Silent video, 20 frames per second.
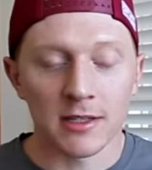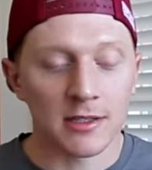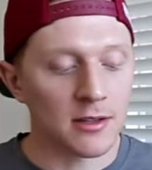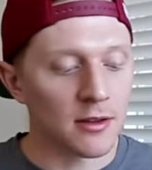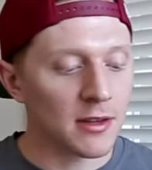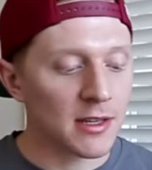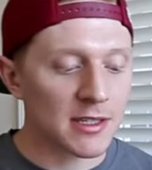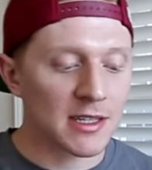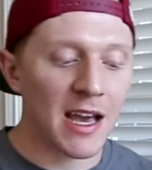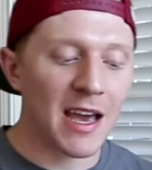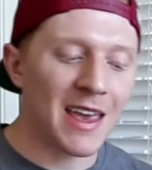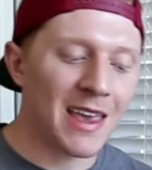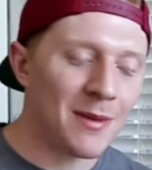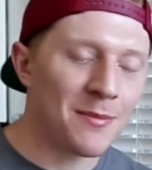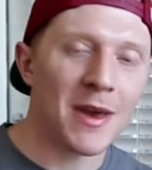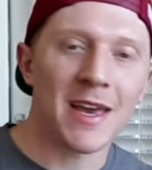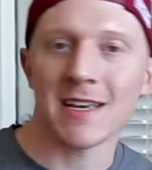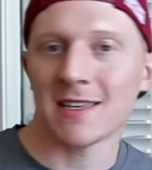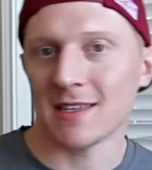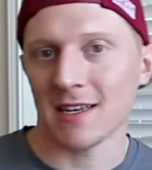So this guy, he
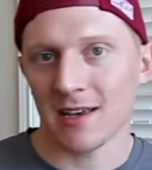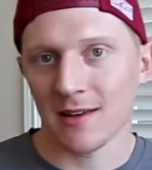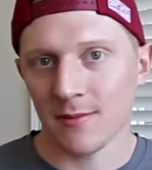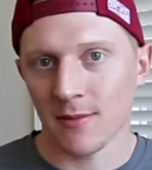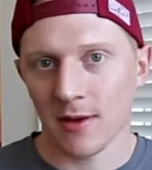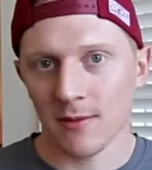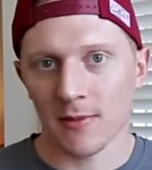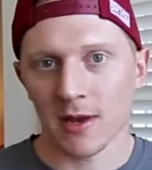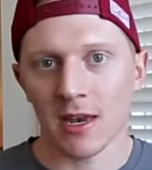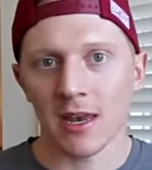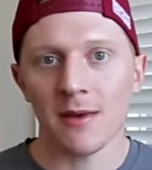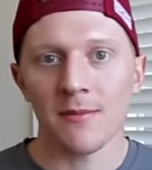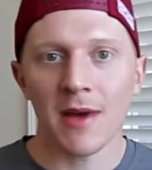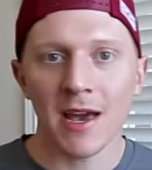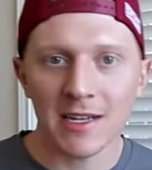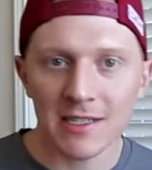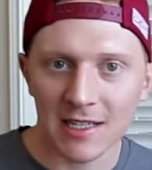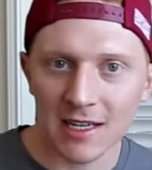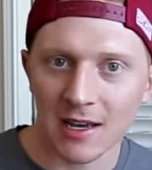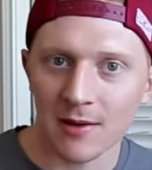makes a commitment. He
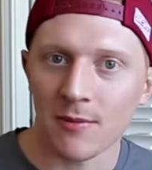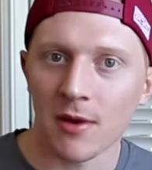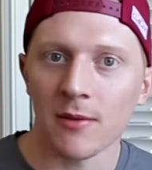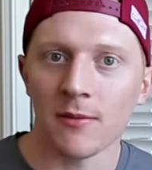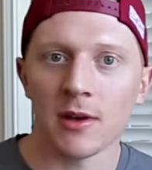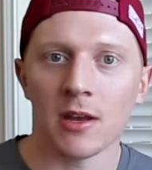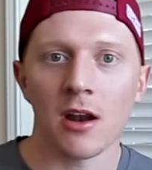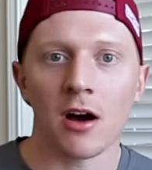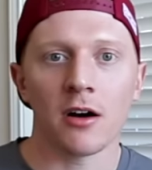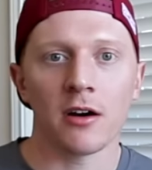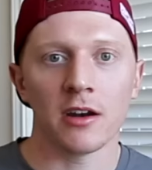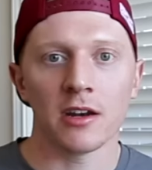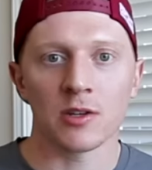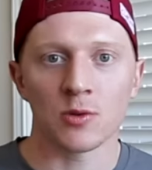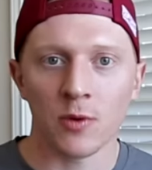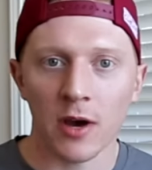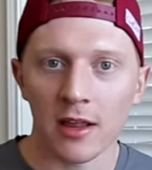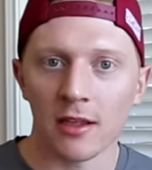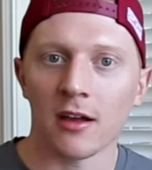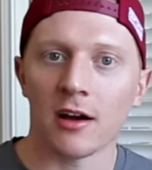makes the commitment on
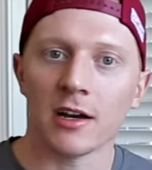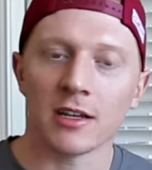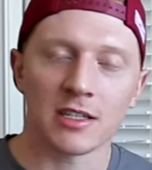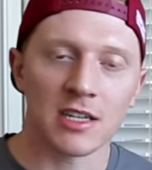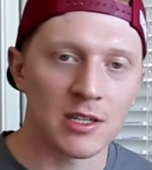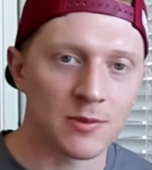his weight loss,